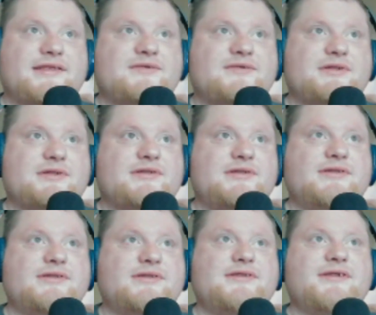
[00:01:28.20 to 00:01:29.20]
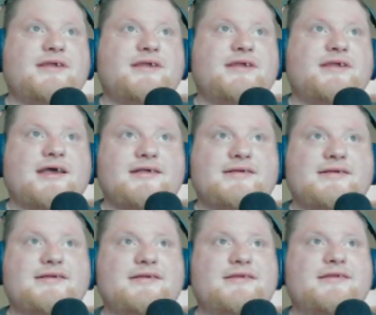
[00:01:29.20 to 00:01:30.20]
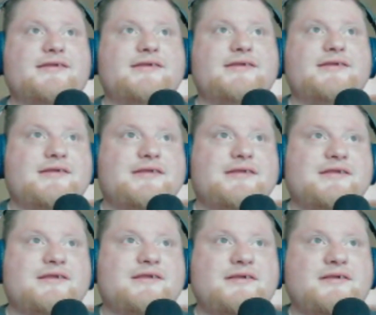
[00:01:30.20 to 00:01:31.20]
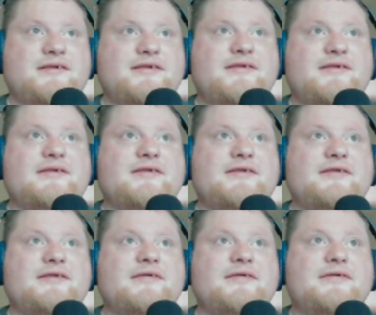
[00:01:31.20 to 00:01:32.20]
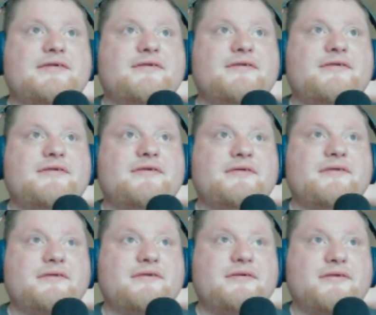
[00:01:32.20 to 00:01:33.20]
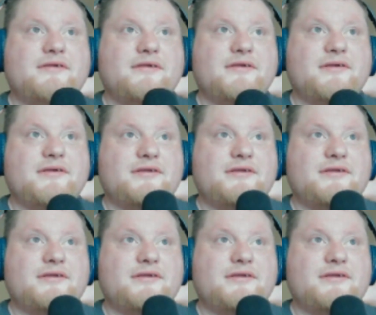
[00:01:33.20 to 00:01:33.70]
Right. Kills the what's it called? The anointed one.